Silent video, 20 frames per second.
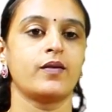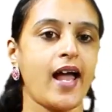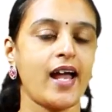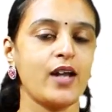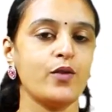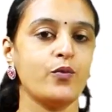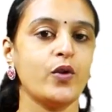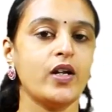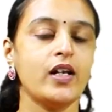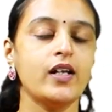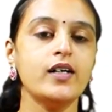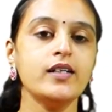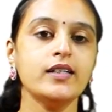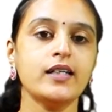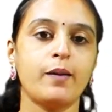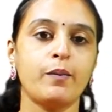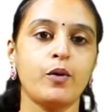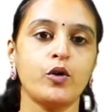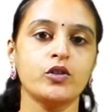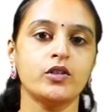And we
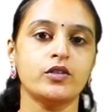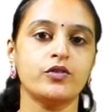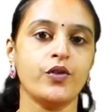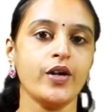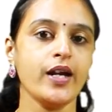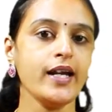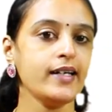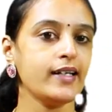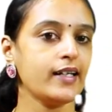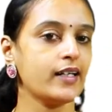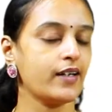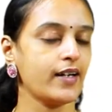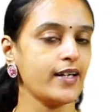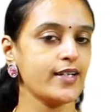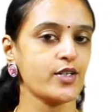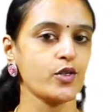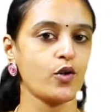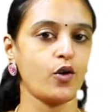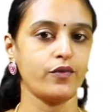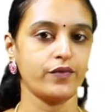learned about the 3
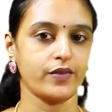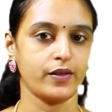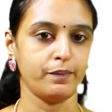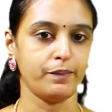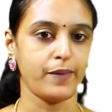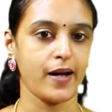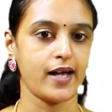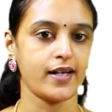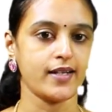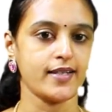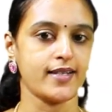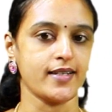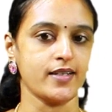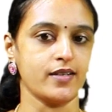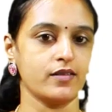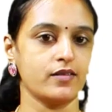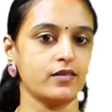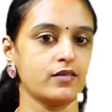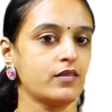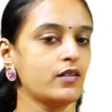degrees of
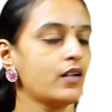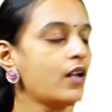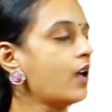comparison: